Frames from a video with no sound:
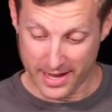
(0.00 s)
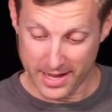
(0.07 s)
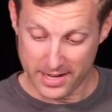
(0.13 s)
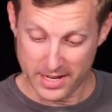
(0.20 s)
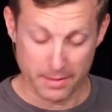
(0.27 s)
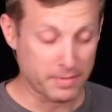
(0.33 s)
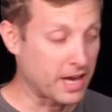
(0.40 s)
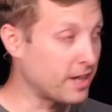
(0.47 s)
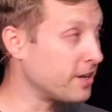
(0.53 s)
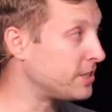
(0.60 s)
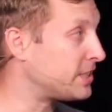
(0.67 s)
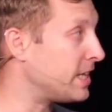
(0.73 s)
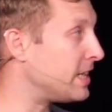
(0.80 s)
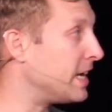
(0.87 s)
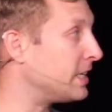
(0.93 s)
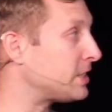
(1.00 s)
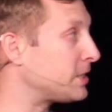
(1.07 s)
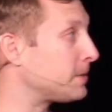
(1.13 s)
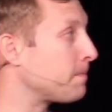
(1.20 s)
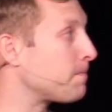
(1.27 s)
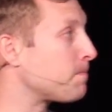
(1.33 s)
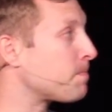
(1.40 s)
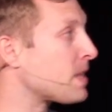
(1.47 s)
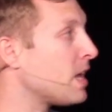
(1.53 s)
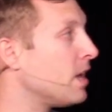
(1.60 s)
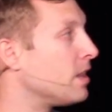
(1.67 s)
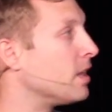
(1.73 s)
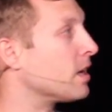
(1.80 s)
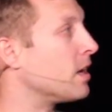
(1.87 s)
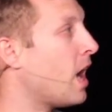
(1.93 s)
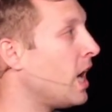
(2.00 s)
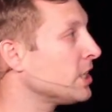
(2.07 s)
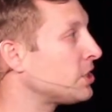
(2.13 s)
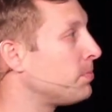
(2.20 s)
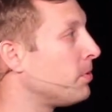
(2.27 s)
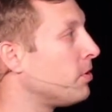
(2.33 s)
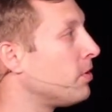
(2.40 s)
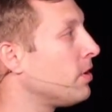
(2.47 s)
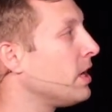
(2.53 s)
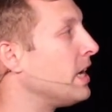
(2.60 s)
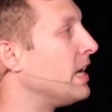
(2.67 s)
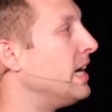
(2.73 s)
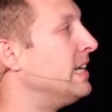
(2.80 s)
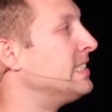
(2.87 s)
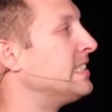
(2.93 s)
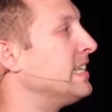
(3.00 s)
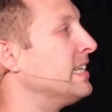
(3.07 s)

Tim Keller said this, the gospel is an